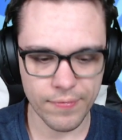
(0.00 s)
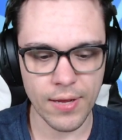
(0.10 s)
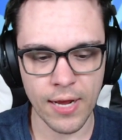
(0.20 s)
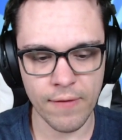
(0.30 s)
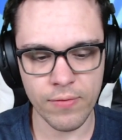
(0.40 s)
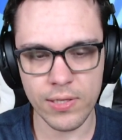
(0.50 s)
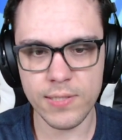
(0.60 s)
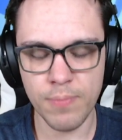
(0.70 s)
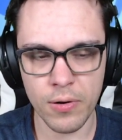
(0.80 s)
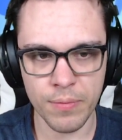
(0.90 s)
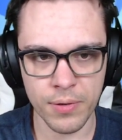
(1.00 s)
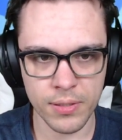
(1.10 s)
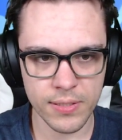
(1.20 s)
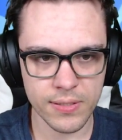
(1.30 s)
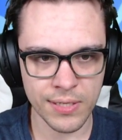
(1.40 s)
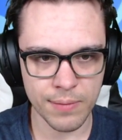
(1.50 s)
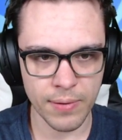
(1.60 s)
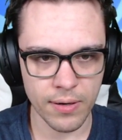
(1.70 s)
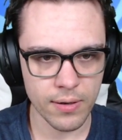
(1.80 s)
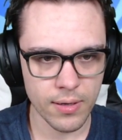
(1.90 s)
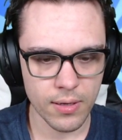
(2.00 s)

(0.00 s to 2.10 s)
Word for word: to have this Pokemon, this sync pair,